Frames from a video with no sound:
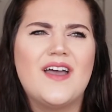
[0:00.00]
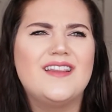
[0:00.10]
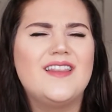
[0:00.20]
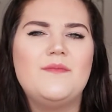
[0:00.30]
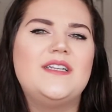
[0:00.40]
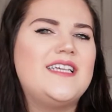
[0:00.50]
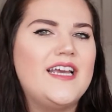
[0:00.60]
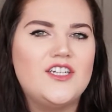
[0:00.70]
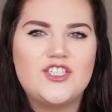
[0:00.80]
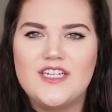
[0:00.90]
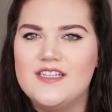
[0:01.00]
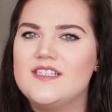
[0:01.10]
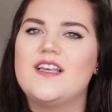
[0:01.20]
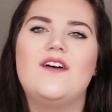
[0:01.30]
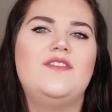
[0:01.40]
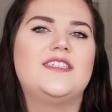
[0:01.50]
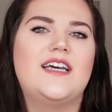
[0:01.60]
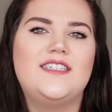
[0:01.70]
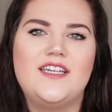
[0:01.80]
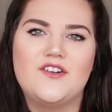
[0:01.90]
limitations of this
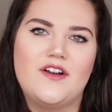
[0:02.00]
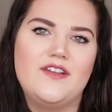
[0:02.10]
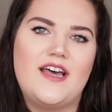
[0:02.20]
itinerary